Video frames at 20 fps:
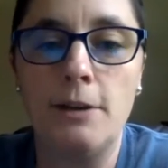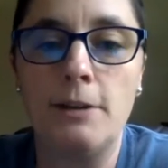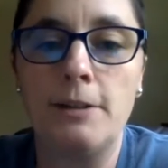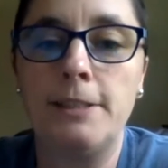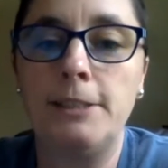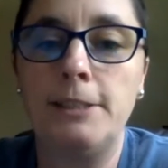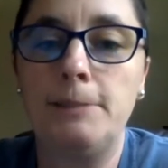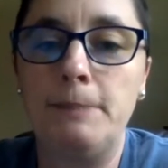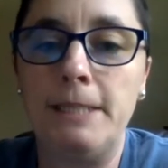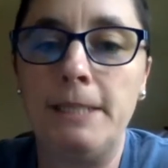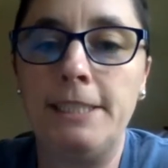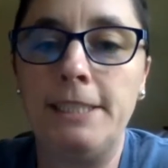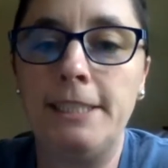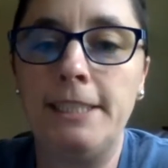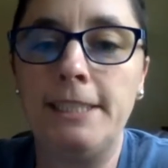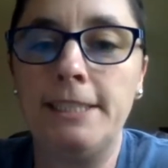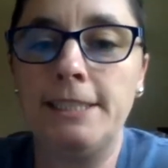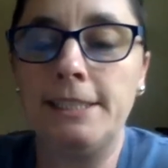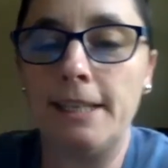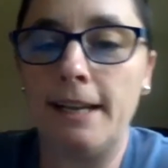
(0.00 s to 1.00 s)
the
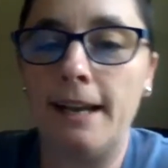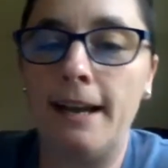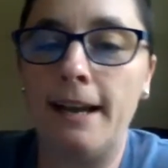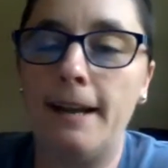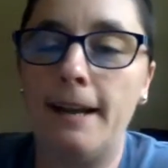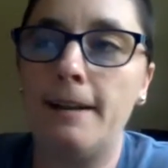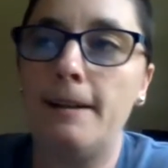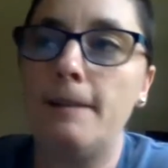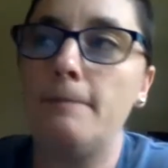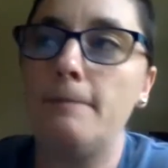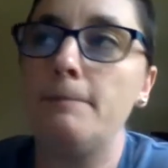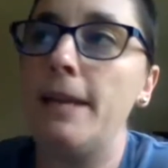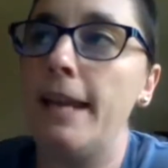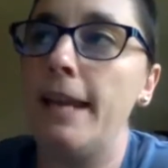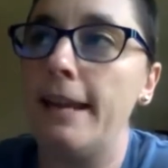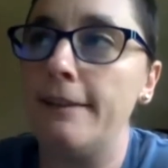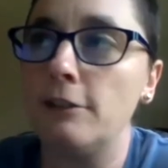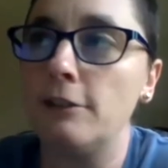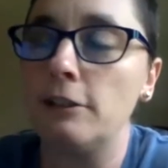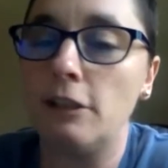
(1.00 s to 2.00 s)
species' uh,
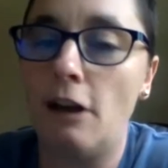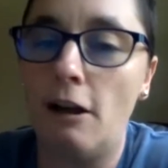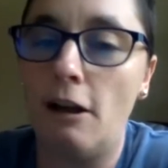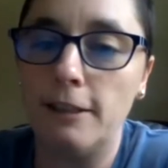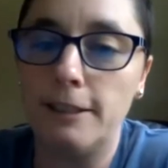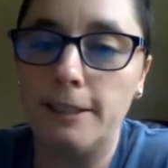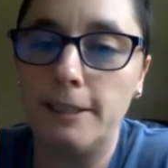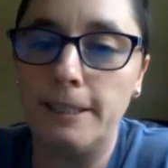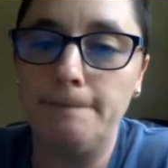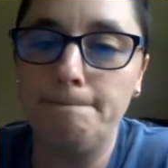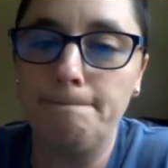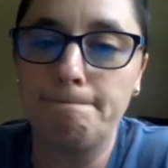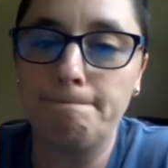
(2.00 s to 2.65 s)
behavioral ecology.